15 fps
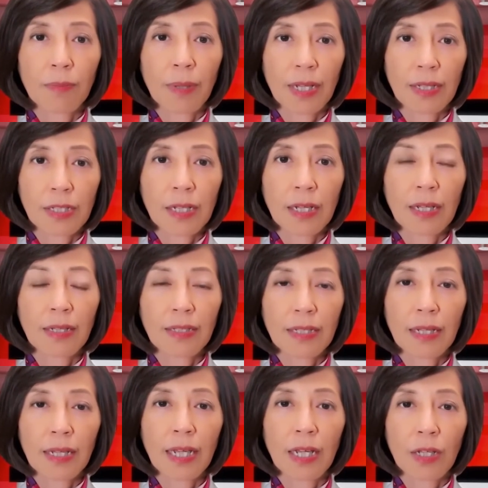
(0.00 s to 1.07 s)
maintenance,
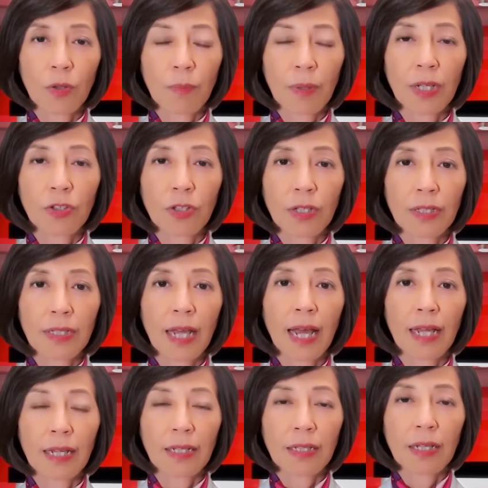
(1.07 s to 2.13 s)
legal measures,
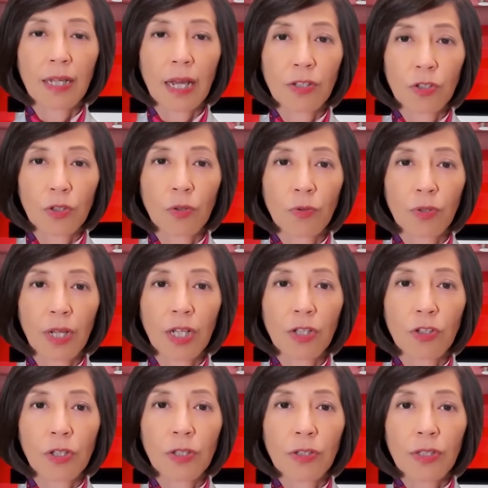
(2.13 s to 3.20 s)
and international
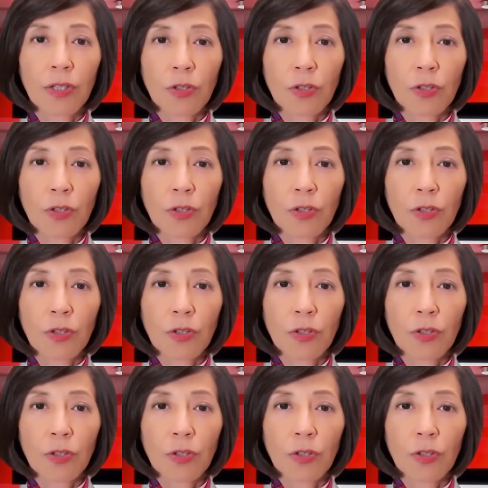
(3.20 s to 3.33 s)
relations,